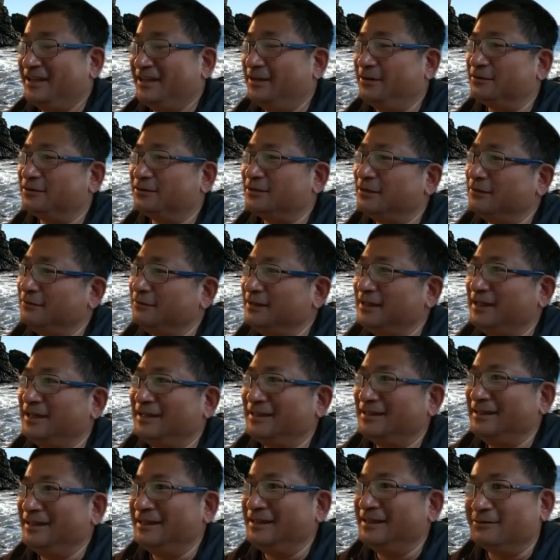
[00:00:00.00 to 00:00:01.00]

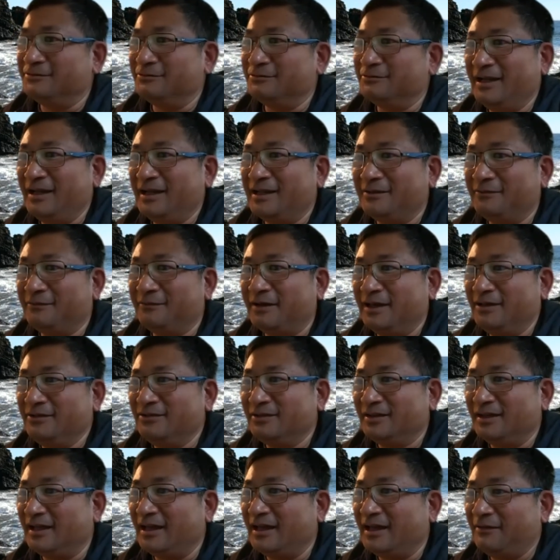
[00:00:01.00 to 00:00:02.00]
totally, great
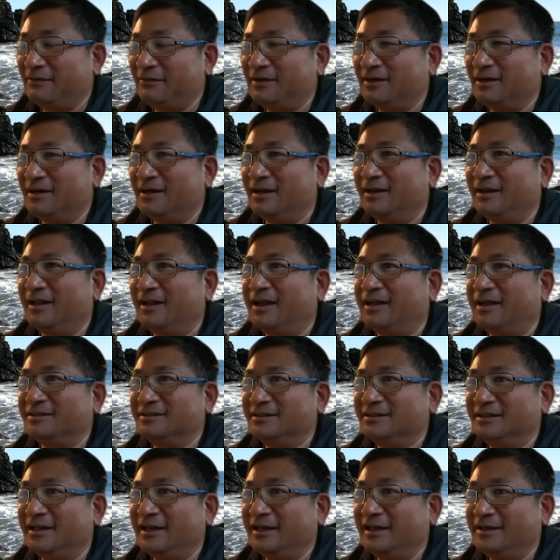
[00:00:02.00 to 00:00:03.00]
advice. And I have learned a lot.
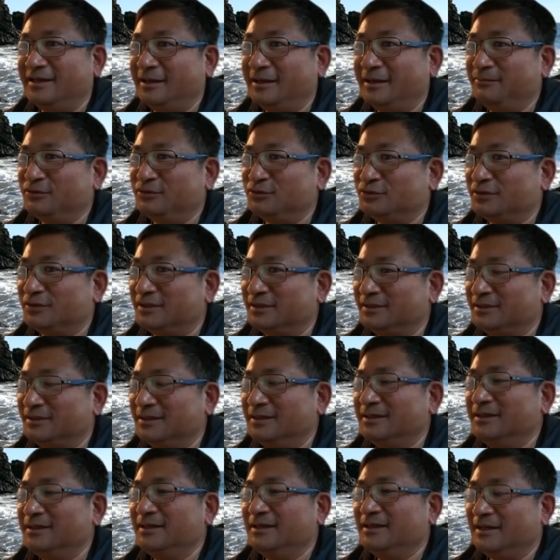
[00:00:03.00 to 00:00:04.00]
And I'm sure that
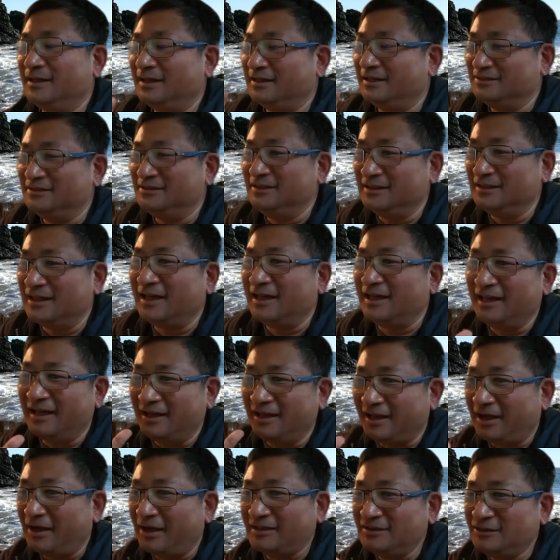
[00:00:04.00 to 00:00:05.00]

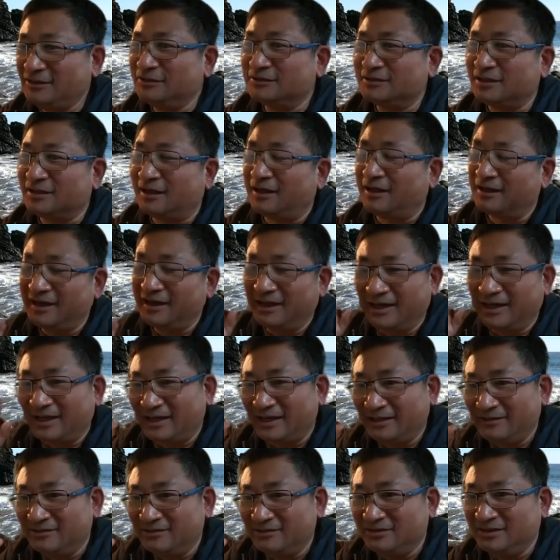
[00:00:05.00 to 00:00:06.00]
I see you talk and I
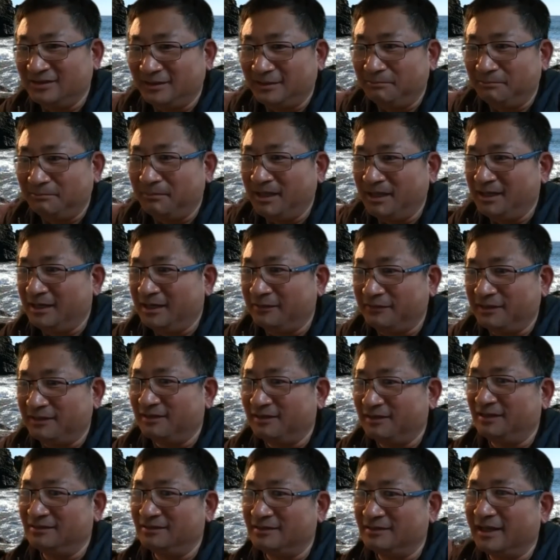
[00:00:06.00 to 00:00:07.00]
can see many of the
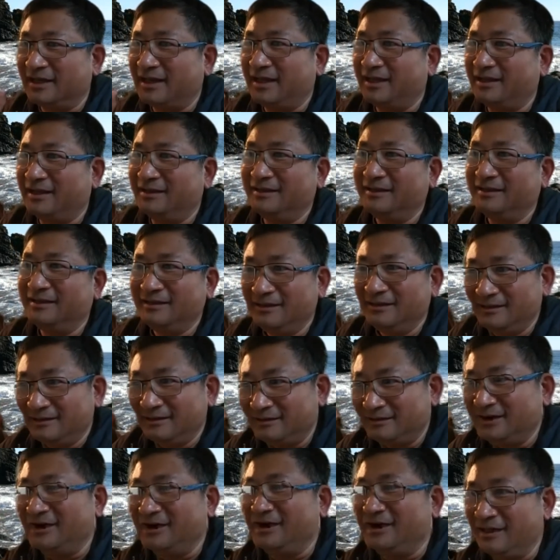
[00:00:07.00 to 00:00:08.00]
things I can
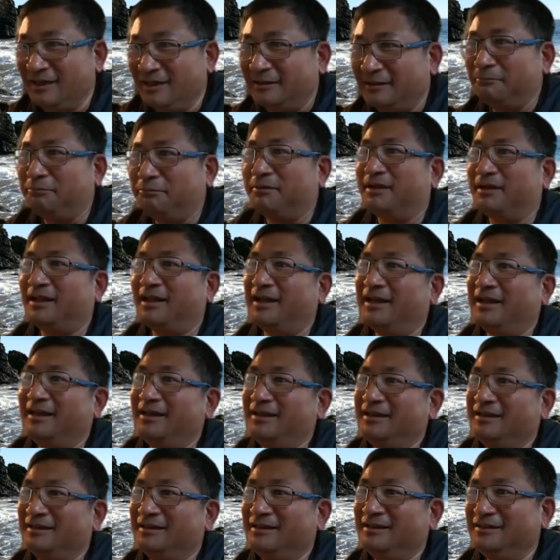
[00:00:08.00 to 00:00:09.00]
thinking
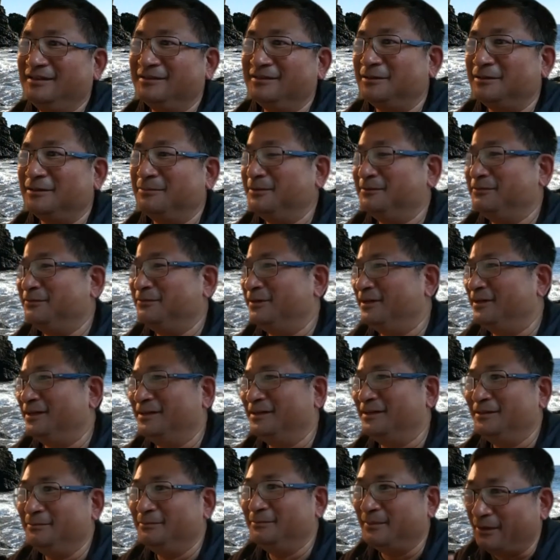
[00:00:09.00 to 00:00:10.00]
apply in terms of
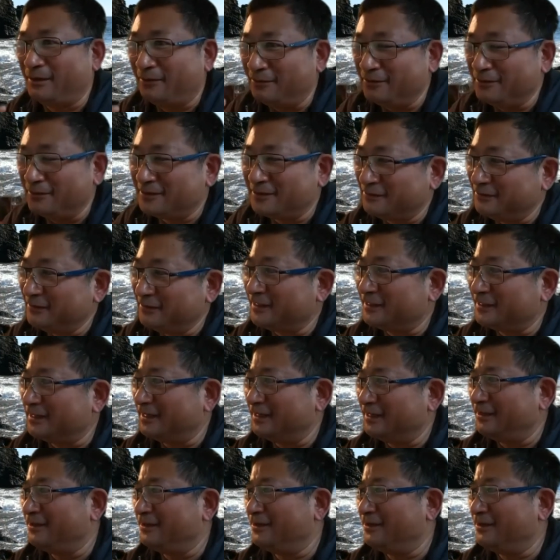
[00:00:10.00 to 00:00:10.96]
my own career and